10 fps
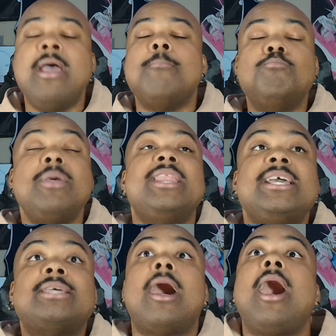Many
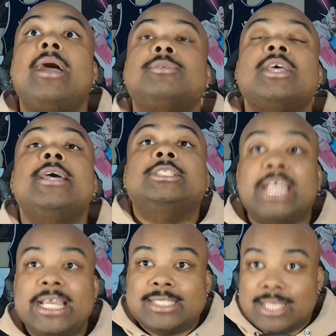times,
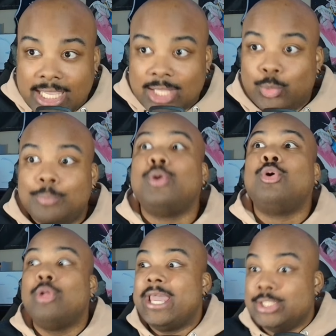Jason Kidd would
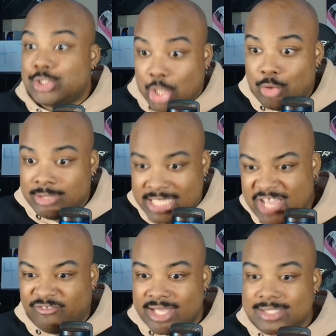pull a zone
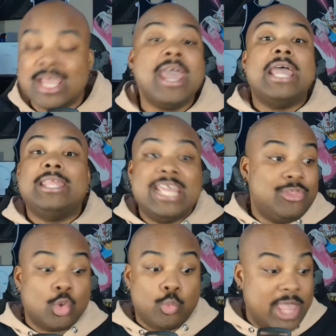defense, and
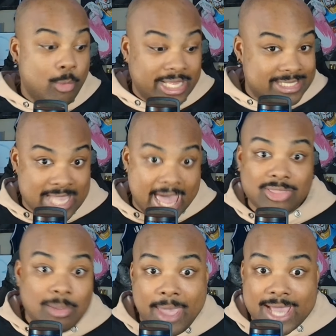either they would attack
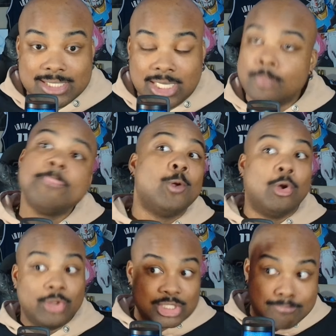the basket, or
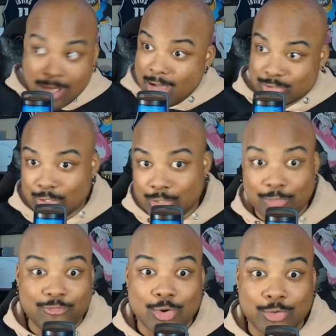there's Miles Turner
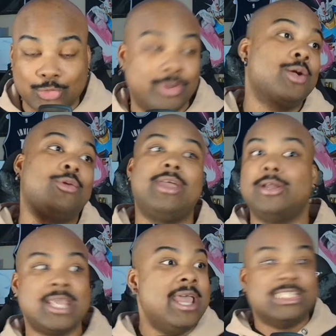for a three, or
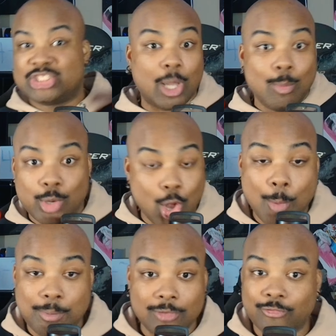there's someone
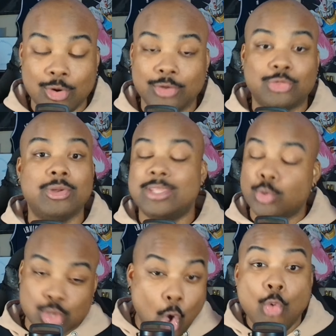open for a three. There
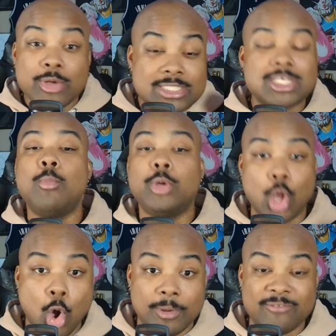was always someone
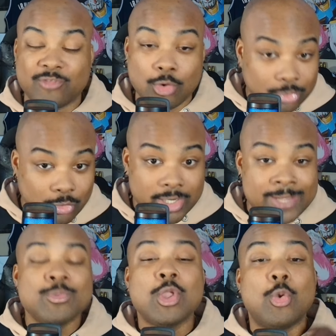open for a three
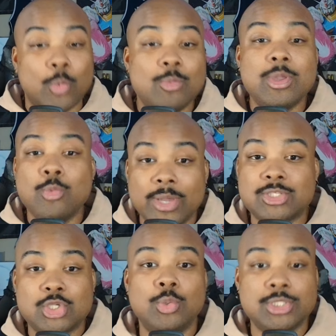when we went
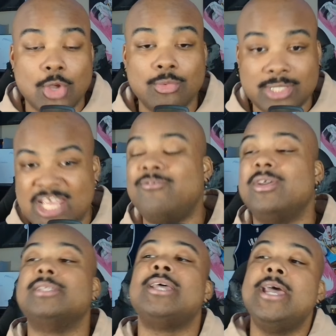to a zone defense.